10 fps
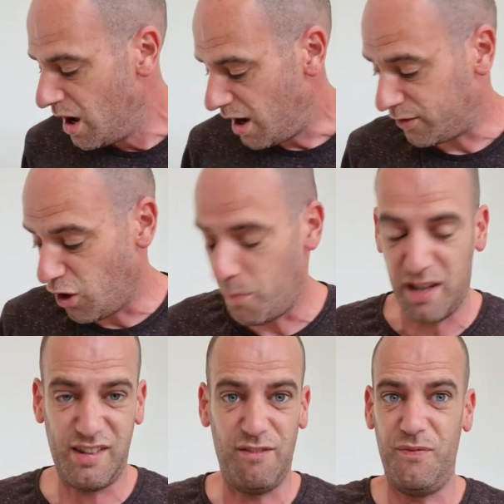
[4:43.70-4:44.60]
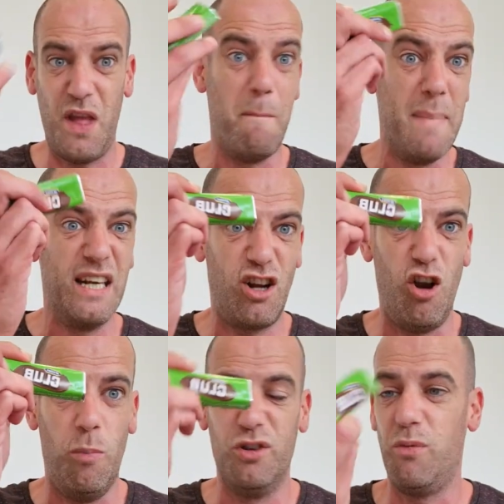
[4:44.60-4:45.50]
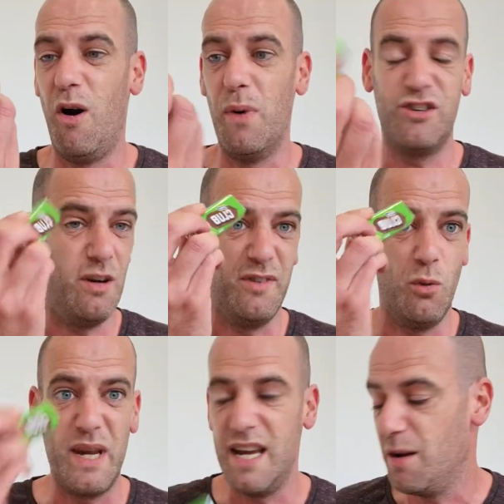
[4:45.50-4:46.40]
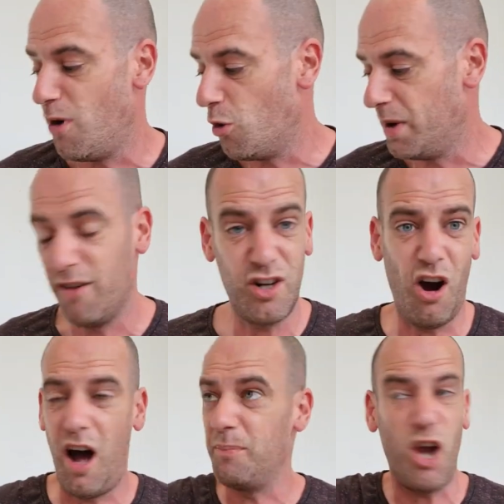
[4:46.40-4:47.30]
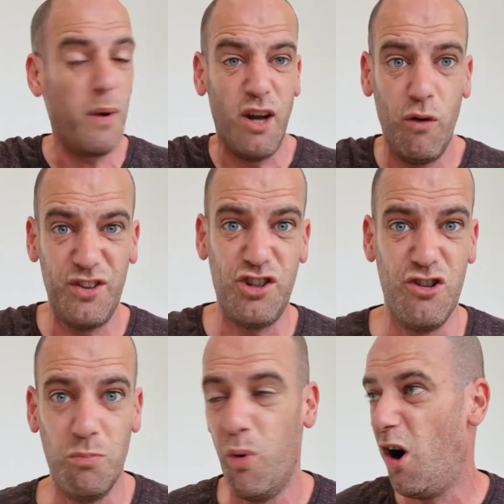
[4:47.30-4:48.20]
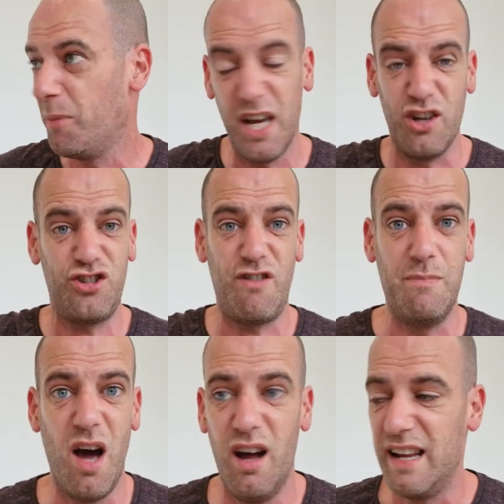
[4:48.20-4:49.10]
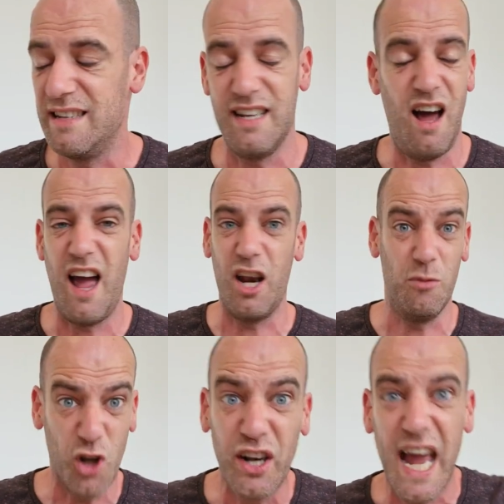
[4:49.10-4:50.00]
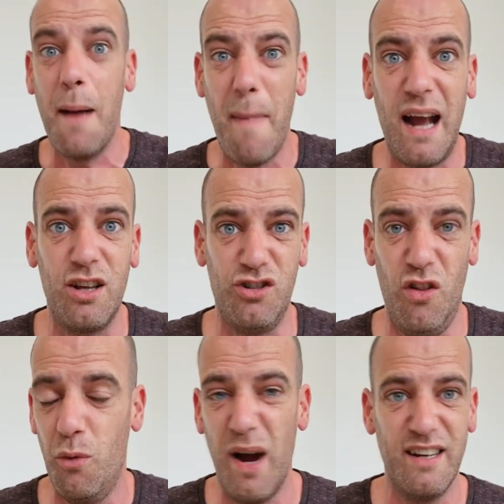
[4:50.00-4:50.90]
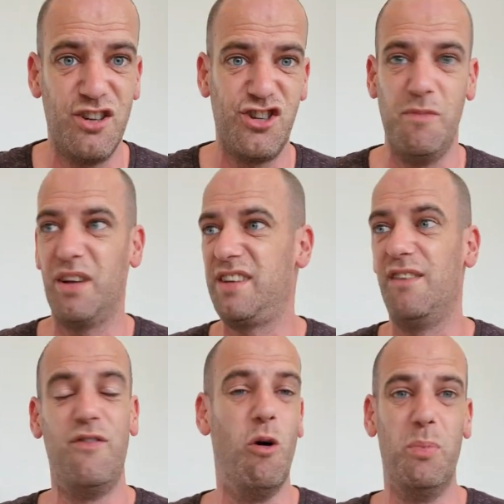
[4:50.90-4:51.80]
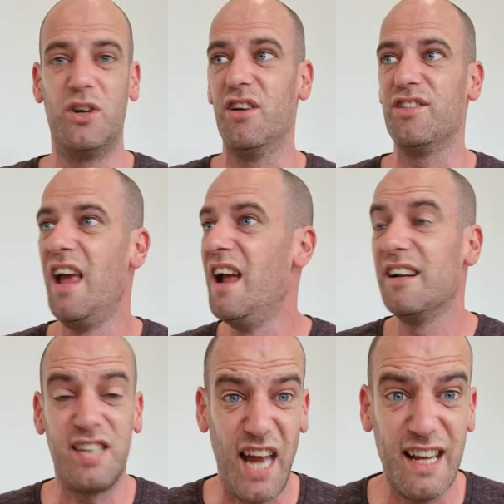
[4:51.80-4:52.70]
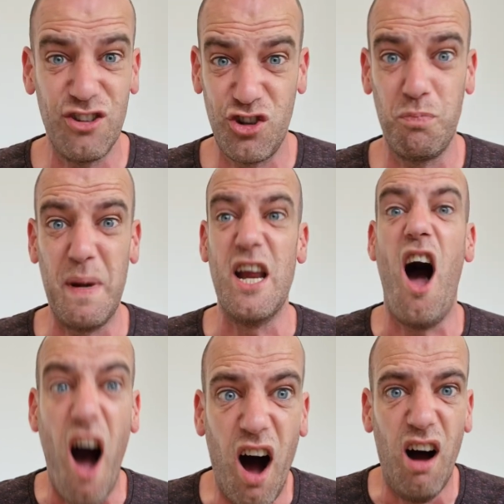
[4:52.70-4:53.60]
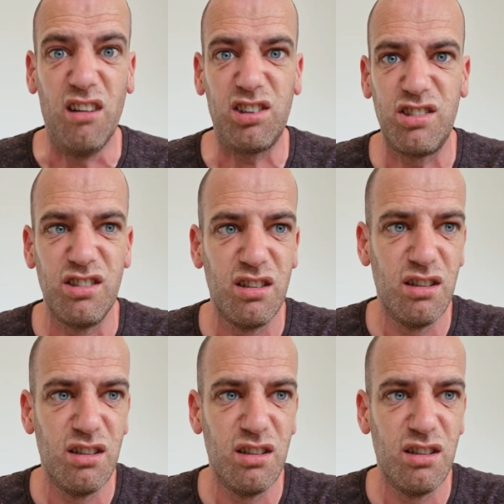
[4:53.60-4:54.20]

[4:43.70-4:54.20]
I've got myself a mint club as well, which I'm going to eat in a moment. I'm going over to Newport. I'm going to stream early tonight, and I'm going to get the Maccas on the way to cheer myself up, because today has just been arse.